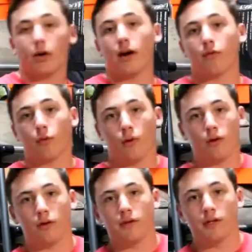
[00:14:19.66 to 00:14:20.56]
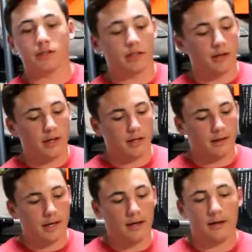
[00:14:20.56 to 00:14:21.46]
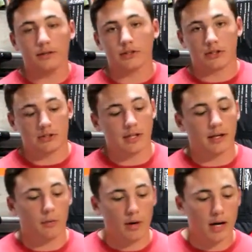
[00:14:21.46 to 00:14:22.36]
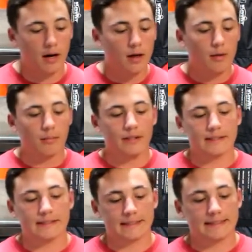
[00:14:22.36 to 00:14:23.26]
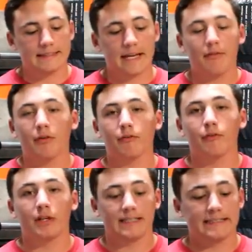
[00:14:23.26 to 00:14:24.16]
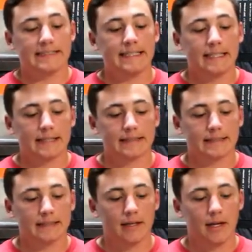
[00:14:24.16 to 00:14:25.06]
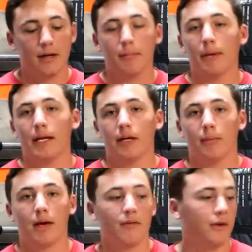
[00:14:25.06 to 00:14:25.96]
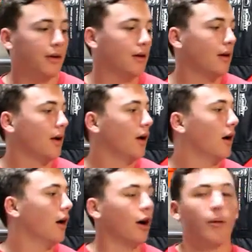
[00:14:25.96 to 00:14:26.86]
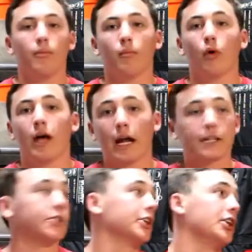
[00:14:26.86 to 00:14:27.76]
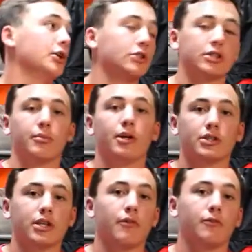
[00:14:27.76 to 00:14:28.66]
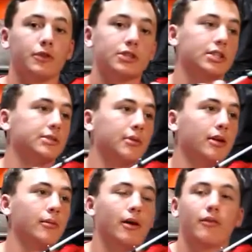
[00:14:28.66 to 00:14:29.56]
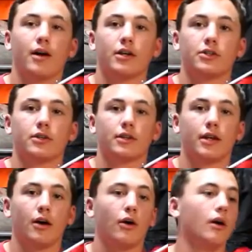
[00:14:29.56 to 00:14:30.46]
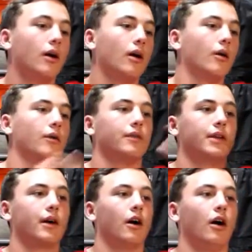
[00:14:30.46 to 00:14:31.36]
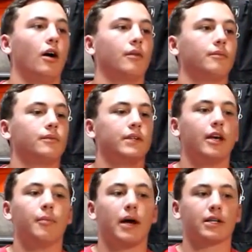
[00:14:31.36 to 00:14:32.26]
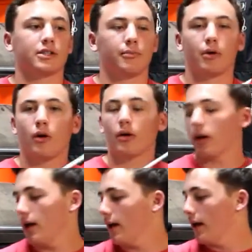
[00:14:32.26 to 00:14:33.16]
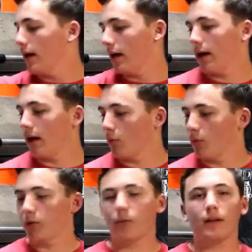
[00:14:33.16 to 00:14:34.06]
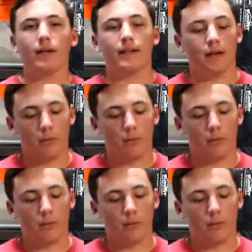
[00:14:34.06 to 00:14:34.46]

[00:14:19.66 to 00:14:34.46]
don't have a reel on this, and I'll get to that in just a second why. But this is a 7'6" medium heavy. Well, it actually used to be a 7'6" medium heavy, as you can tell. The tip actually broke, and we really